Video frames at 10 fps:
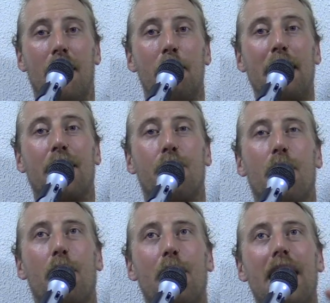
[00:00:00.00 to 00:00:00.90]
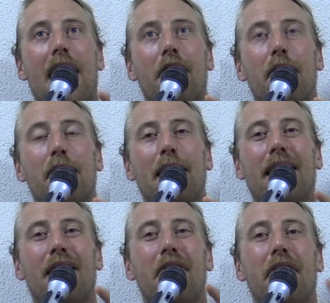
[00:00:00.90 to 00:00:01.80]
Because while we haven't been
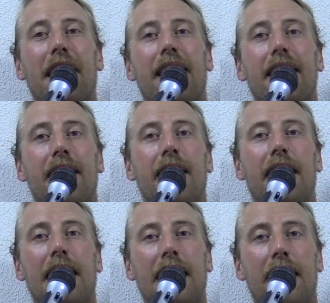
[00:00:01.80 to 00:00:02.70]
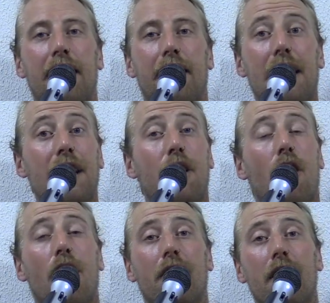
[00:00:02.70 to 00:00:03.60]
invaded in the
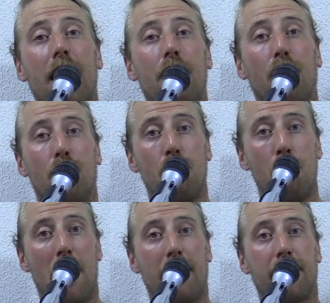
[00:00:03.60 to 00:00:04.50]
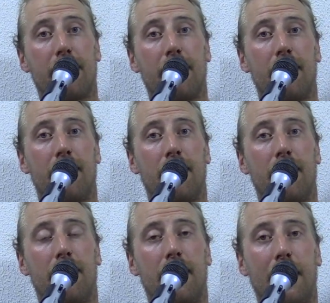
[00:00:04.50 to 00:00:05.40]
continental U.S.
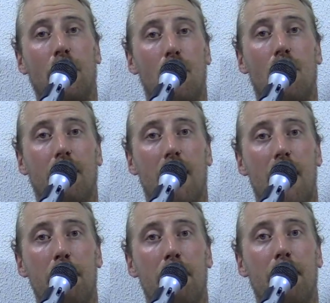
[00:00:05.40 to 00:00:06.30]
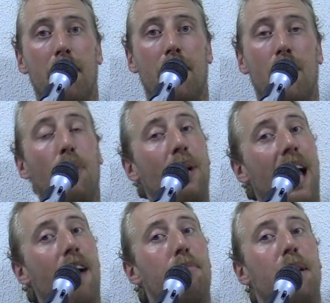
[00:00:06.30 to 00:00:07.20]
in a long time, we
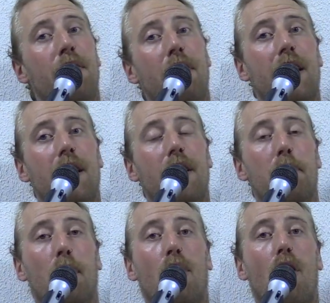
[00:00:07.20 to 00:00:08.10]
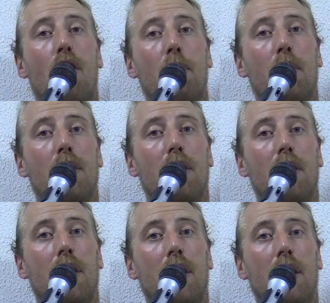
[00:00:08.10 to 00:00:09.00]
have been invaded in Pearl Harbor.
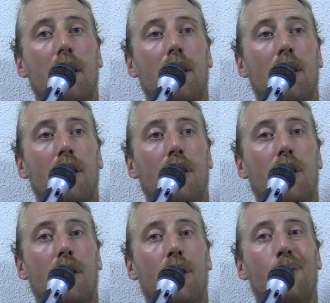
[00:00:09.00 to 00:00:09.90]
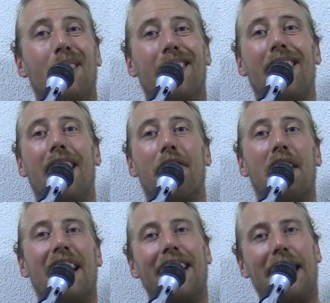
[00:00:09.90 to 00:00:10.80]
We did have
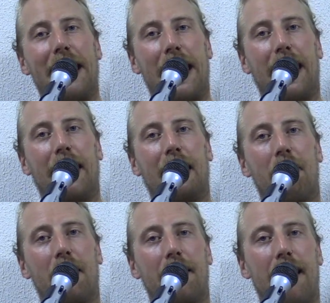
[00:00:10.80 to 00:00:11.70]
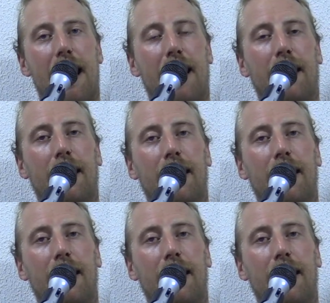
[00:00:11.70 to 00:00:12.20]
the 9/11 attack